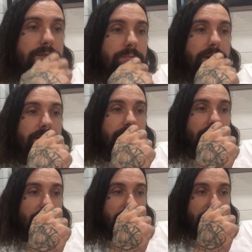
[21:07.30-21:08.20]
Being on
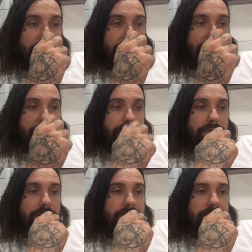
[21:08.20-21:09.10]
holiday
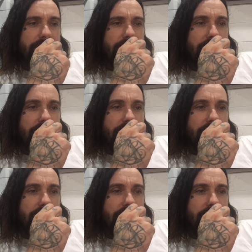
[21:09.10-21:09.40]
fishing.